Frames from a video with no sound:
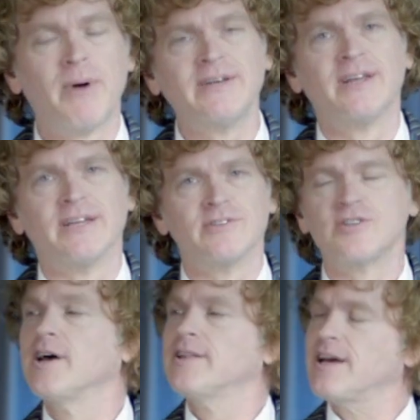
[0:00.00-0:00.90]

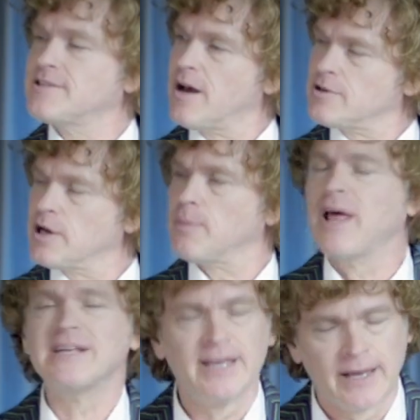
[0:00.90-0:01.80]
abundance that sounds like a
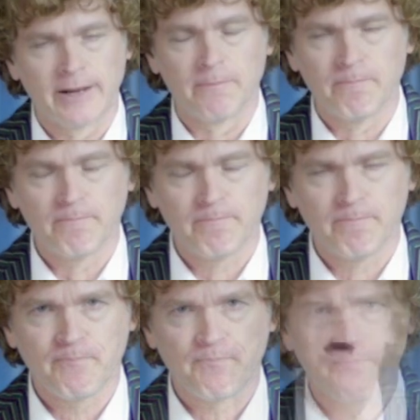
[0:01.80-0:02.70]
blessing
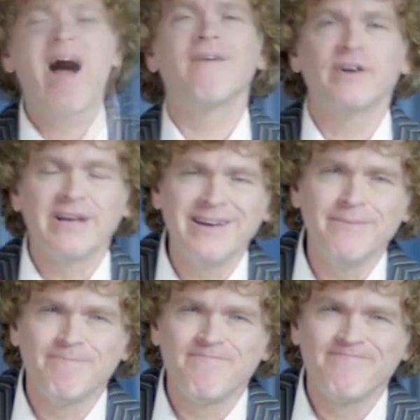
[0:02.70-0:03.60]

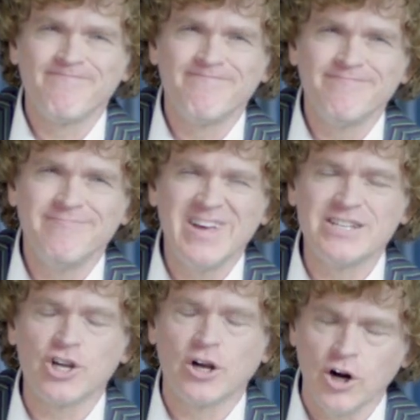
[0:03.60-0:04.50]
poverty
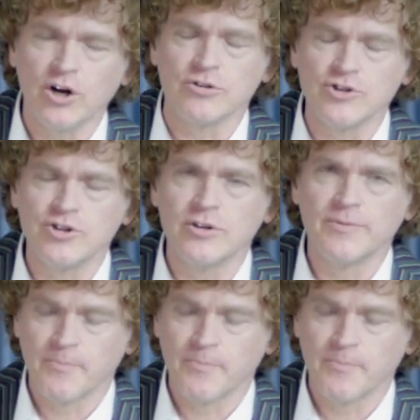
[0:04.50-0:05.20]
is a curse